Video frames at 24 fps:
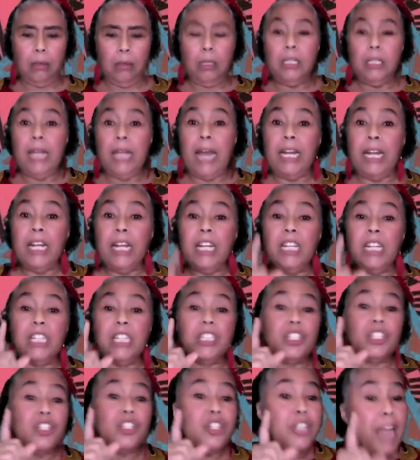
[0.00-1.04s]
that it
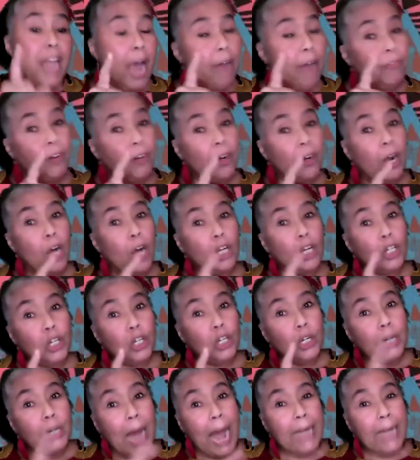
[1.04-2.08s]
is never a
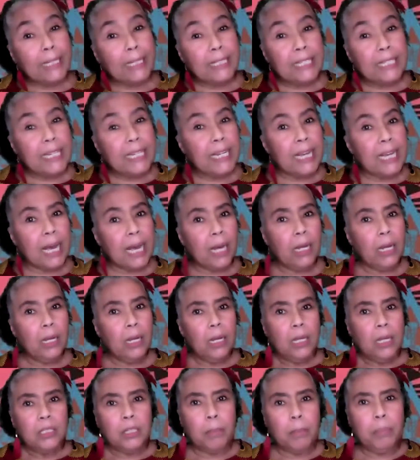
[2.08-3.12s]
good idea
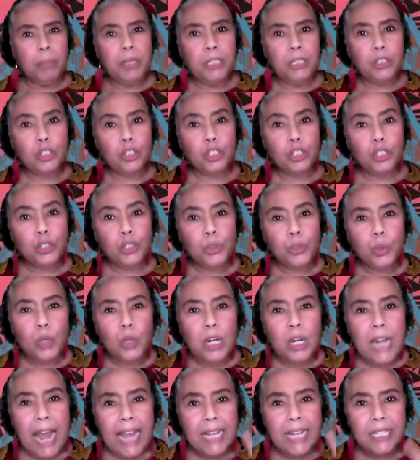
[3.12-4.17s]
to be too
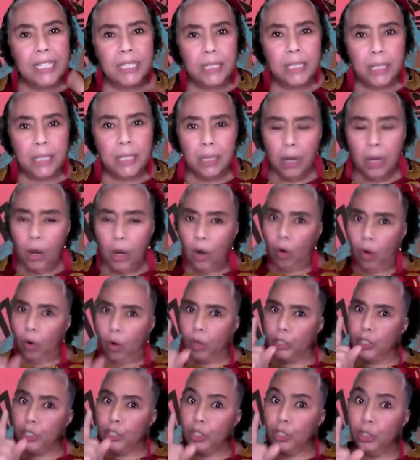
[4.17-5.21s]
lazy
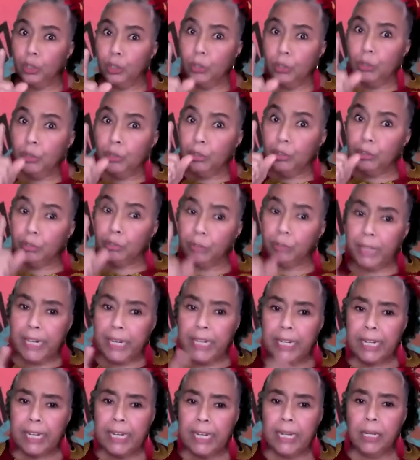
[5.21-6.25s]
or too
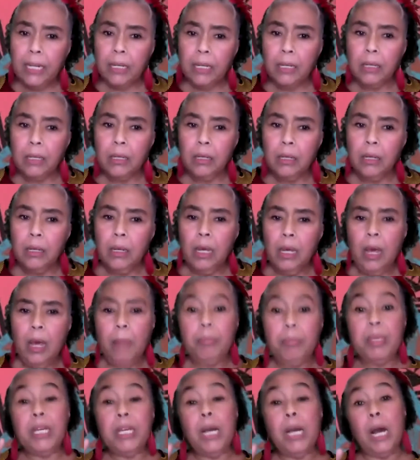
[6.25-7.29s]
greedy.
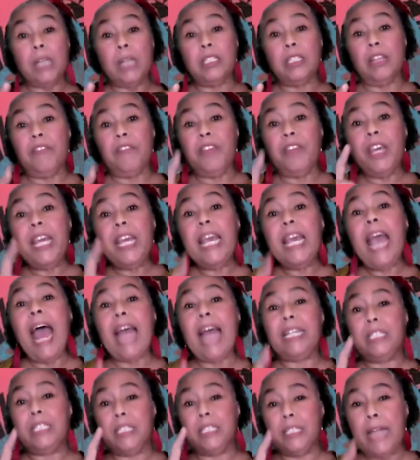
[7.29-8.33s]
Because if he
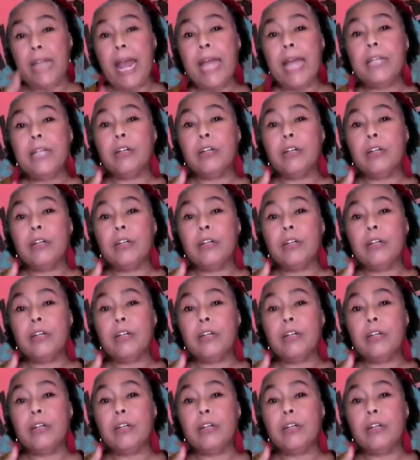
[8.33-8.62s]
had stayed